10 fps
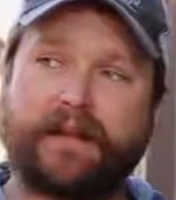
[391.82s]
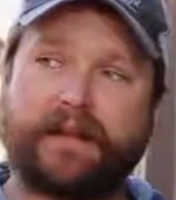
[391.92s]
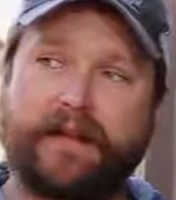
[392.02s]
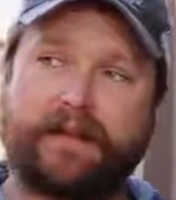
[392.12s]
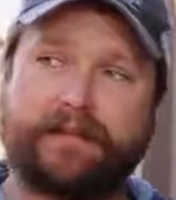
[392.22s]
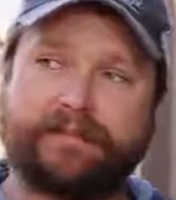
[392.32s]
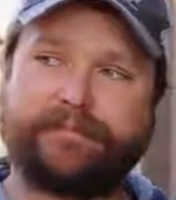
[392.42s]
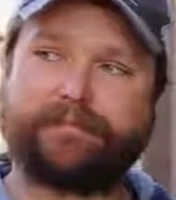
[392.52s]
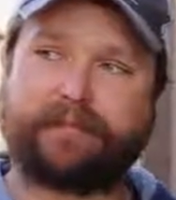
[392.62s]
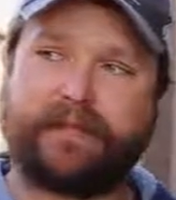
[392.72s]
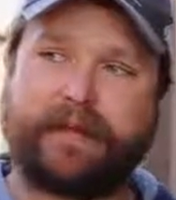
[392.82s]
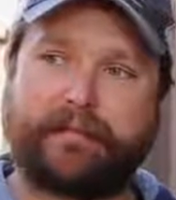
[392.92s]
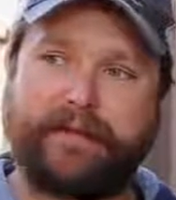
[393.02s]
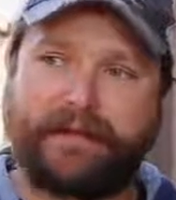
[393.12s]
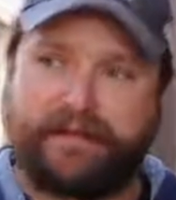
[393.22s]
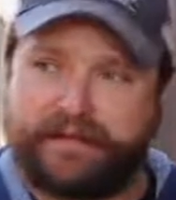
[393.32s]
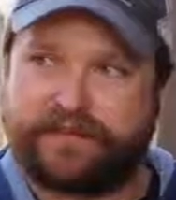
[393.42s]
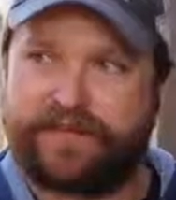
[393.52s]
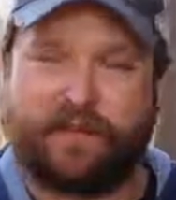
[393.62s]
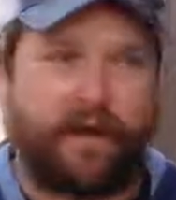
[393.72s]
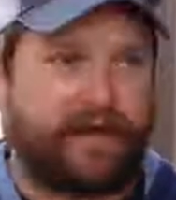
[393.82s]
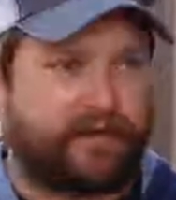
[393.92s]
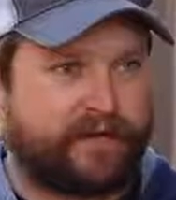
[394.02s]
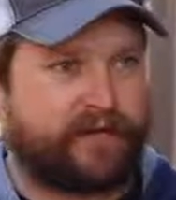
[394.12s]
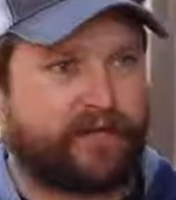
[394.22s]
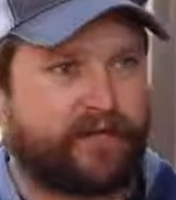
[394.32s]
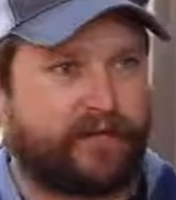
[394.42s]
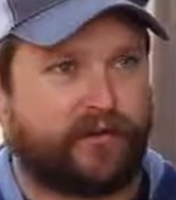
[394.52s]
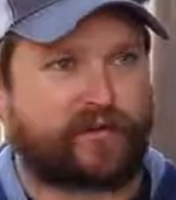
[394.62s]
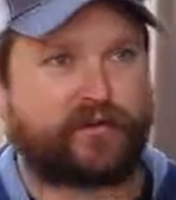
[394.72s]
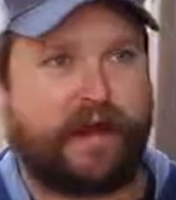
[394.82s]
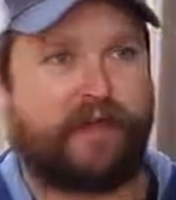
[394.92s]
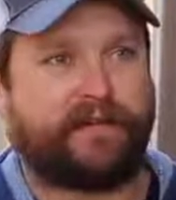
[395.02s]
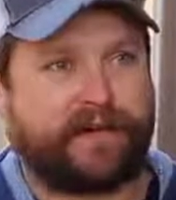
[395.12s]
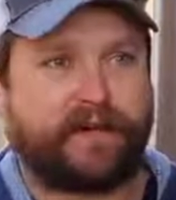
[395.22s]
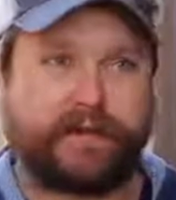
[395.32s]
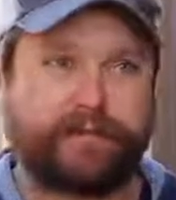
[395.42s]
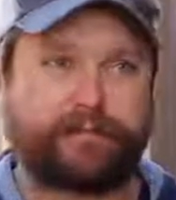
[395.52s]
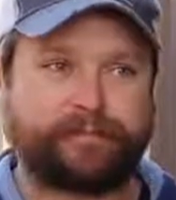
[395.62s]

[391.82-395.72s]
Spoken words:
Kind of like many things in the winery, a little trial and error.